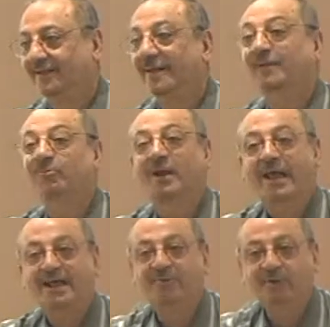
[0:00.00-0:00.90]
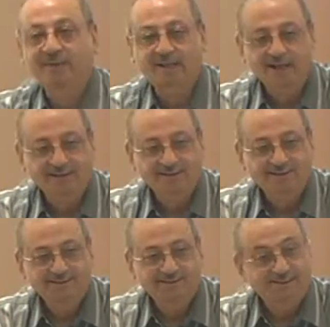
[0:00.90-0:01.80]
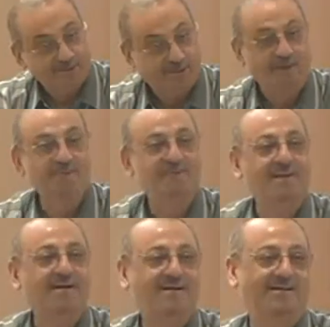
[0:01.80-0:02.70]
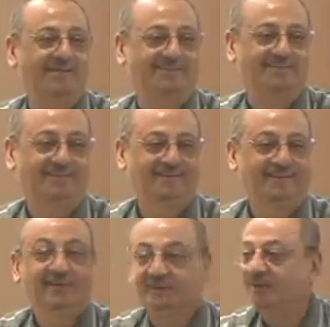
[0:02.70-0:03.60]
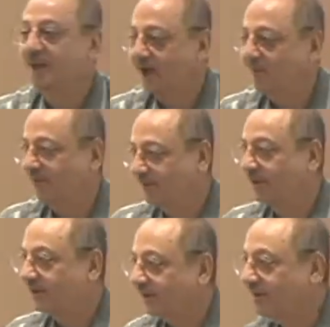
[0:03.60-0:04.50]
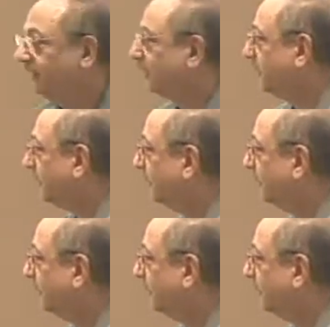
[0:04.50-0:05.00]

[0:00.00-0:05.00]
It will end with a dhamma. See, now we are coming,